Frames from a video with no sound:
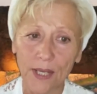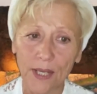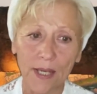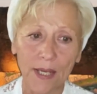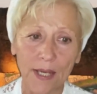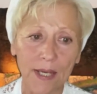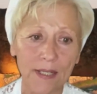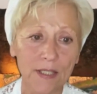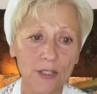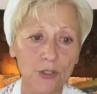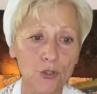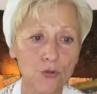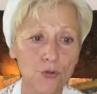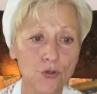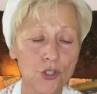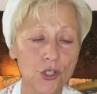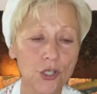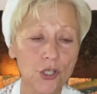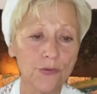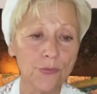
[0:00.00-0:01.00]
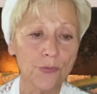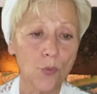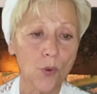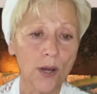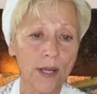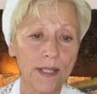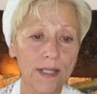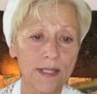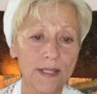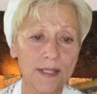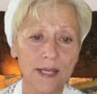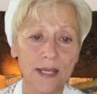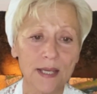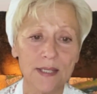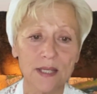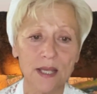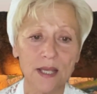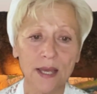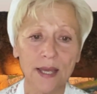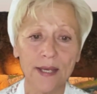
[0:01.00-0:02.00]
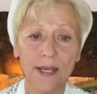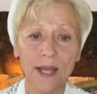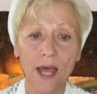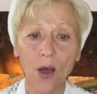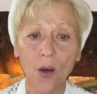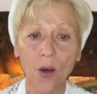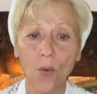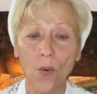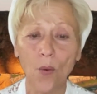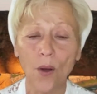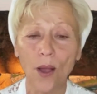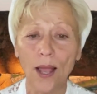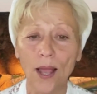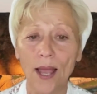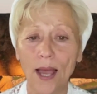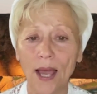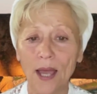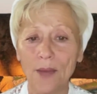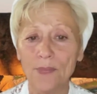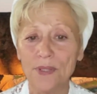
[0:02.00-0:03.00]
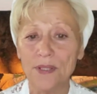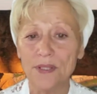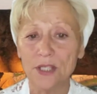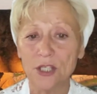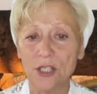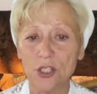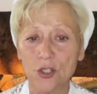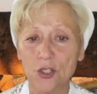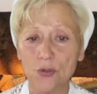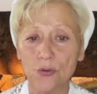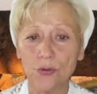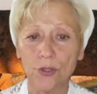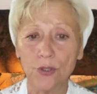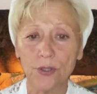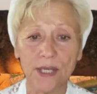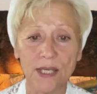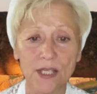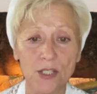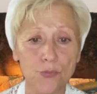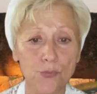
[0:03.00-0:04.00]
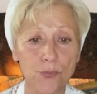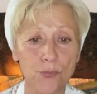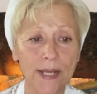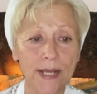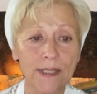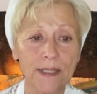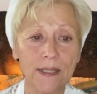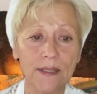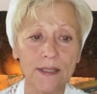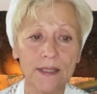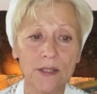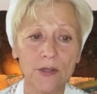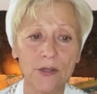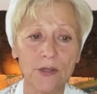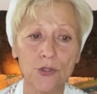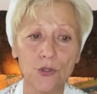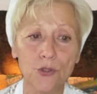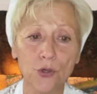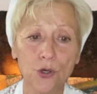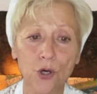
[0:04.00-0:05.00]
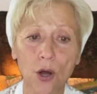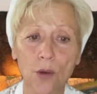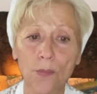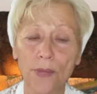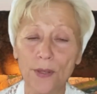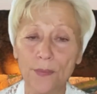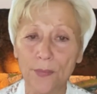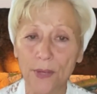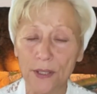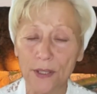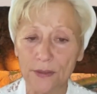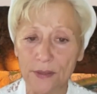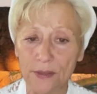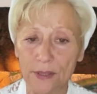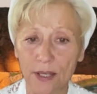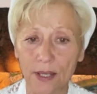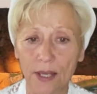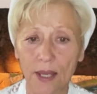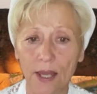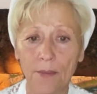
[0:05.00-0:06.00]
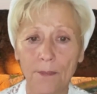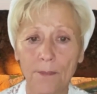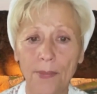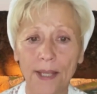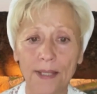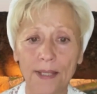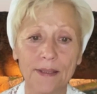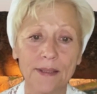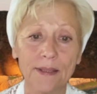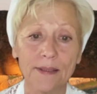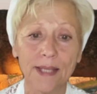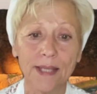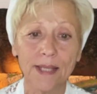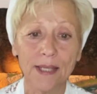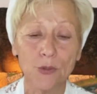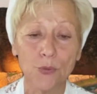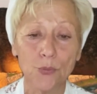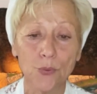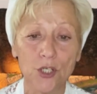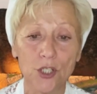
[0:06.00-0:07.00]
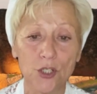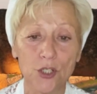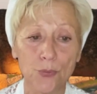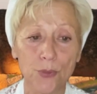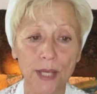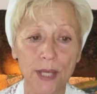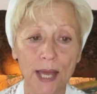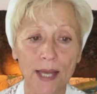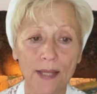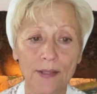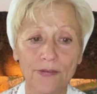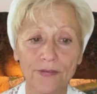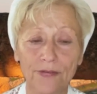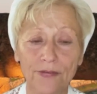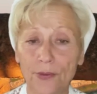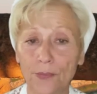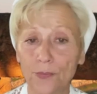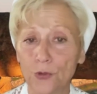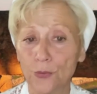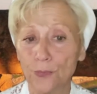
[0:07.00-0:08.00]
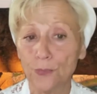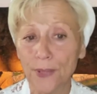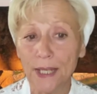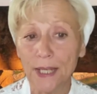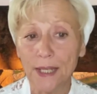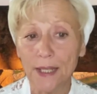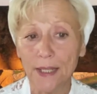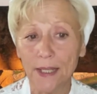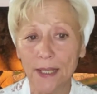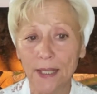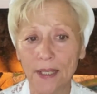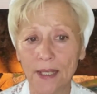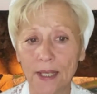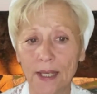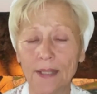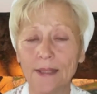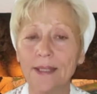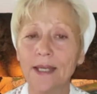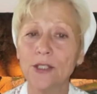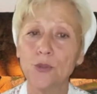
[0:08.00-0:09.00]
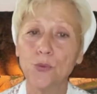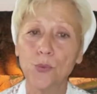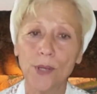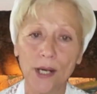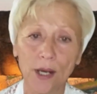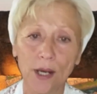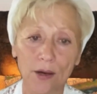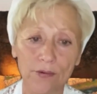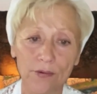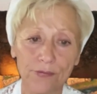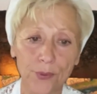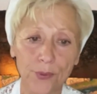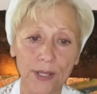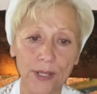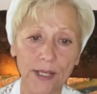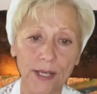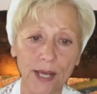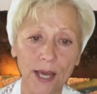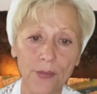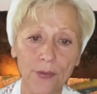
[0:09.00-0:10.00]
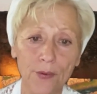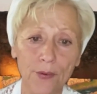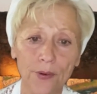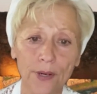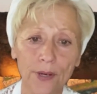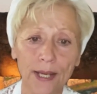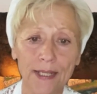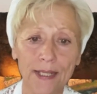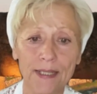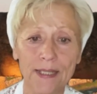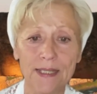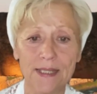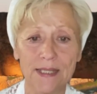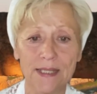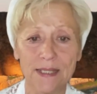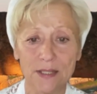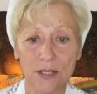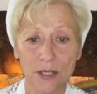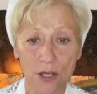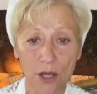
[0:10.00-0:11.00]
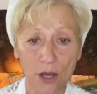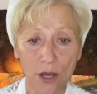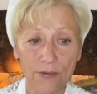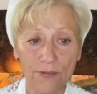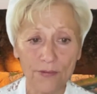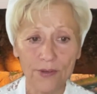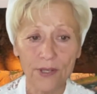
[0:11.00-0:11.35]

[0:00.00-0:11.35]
And in 2 John 1 it says, and now I beseech you, not as writing thee a new commandment, but that which we had from the beginning, that we love one another, and this is love,